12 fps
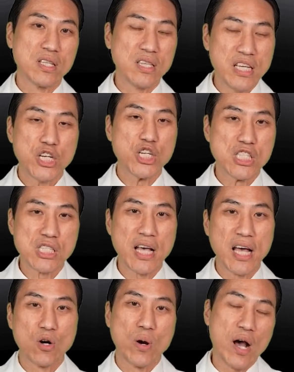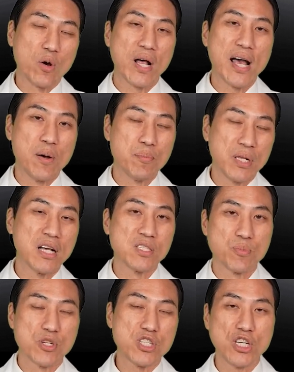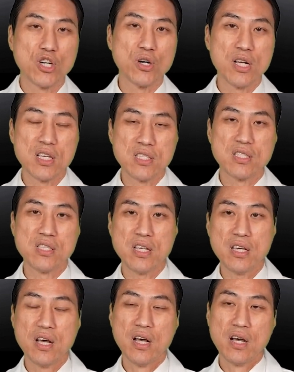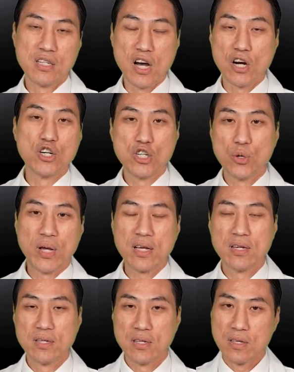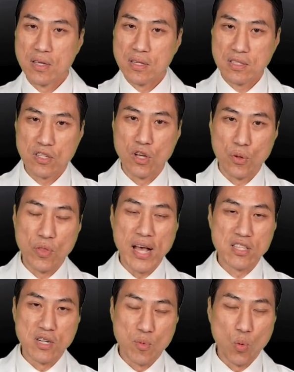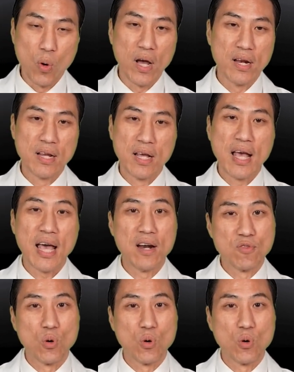the lesion set, or how complex the procedure is the doctor doing. So that's number one. And of